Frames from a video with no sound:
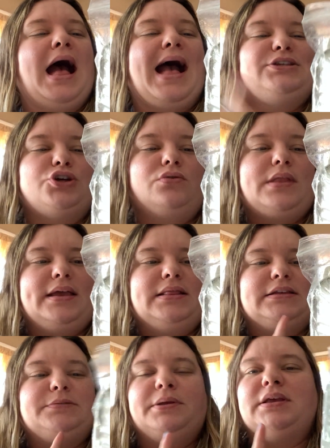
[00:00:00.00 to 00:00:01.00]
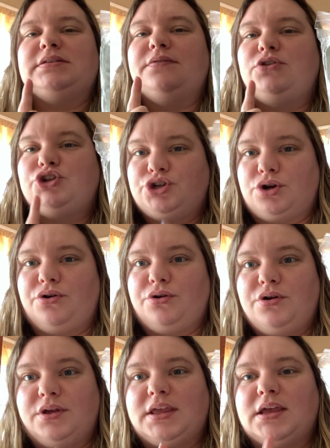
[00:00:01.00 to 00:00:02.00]
I don't like this because of the sugar
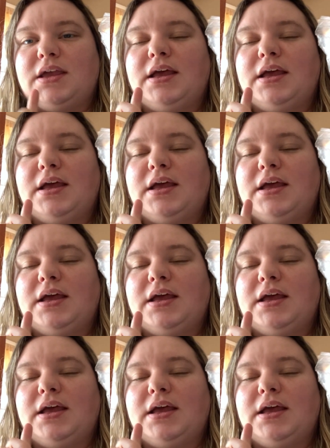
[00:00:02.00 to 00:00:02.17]
cookie.